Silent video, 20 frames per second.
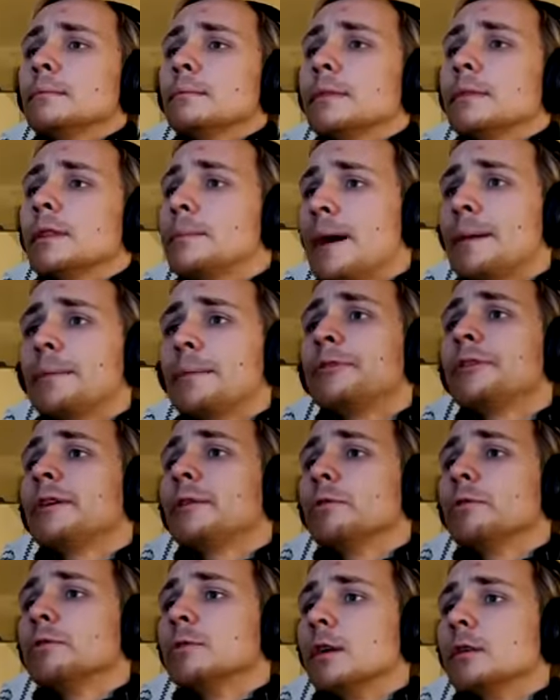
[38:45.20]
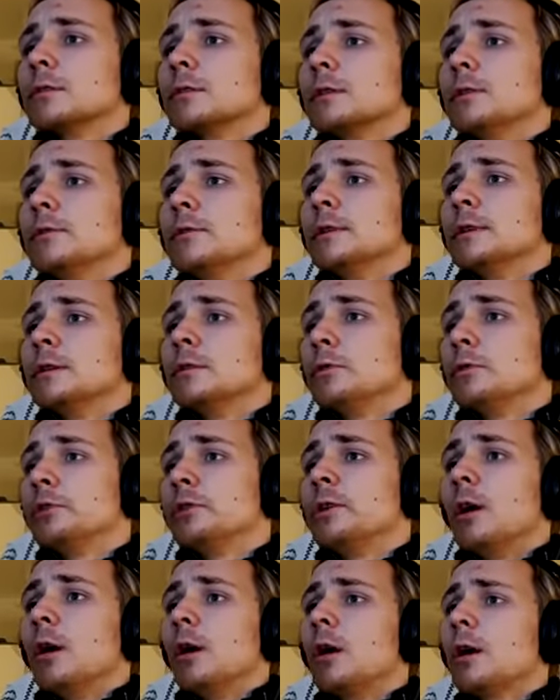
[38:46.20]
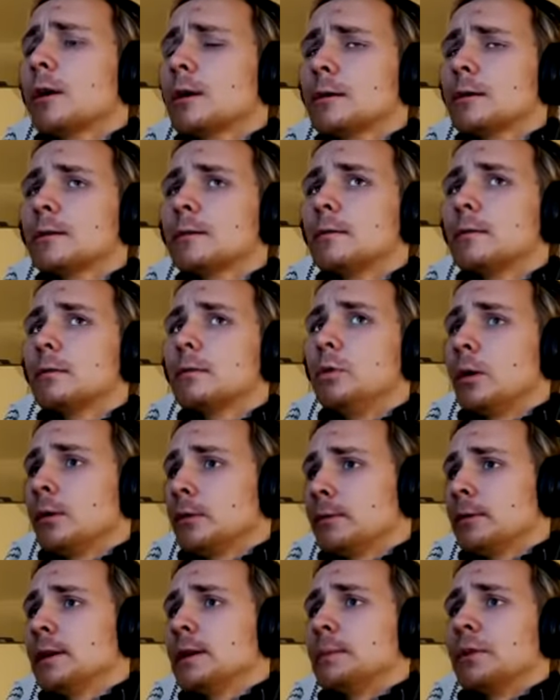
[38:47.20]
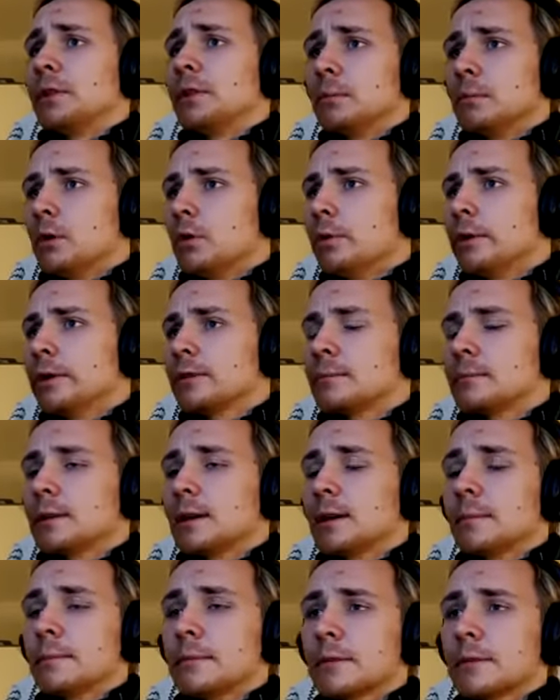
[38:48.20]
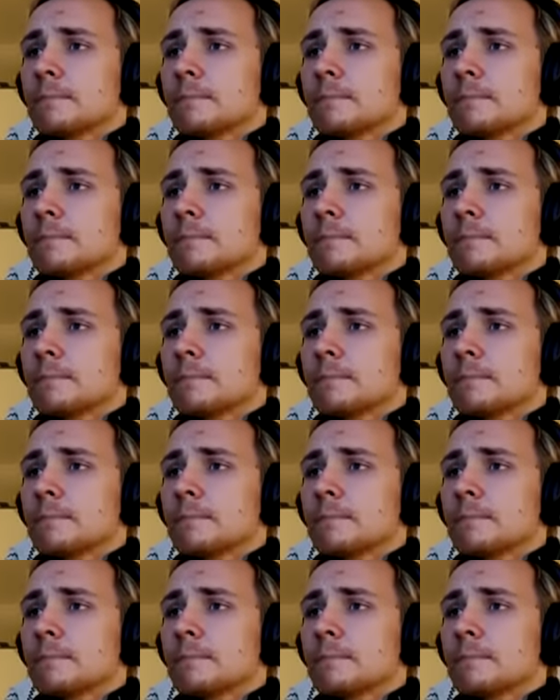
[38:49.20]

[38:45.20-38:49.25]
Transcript: The mammoth, there was not cloning. With the auk, you also hear about the moa sometimes.